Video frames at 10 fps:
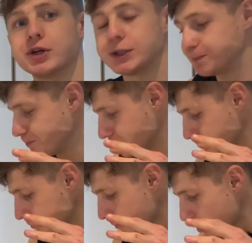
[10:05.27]
gonna
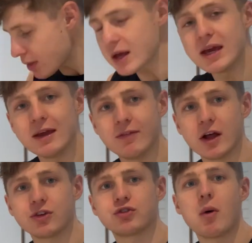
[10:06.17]
eat
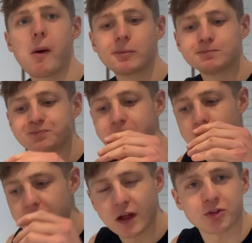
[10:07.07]
this.
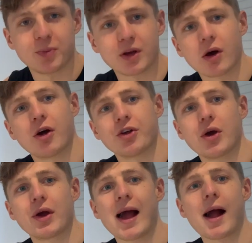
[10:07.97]
That's been
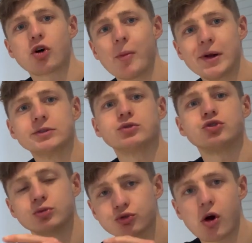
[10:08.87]
cardio, gang. Comment,
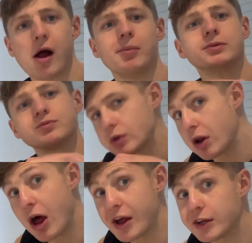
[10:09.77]
subscribe,
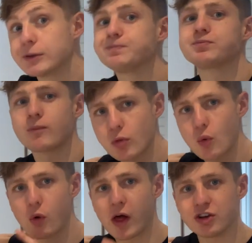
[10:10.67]
like,
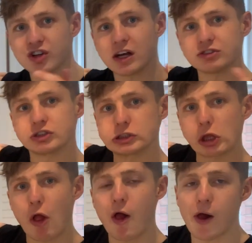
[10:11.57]
all that jazz.
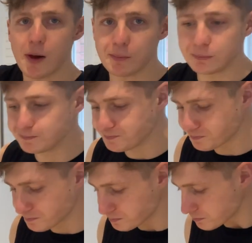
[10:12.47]

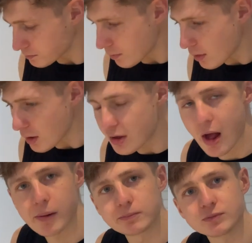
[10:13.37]

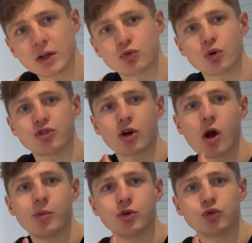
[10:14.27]
Yeah, thanks for watching.
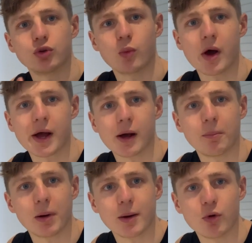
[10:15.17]
Hope you enjoyed the
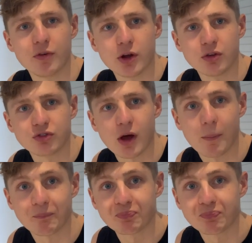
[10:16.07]
workout. Plenty more videos to come.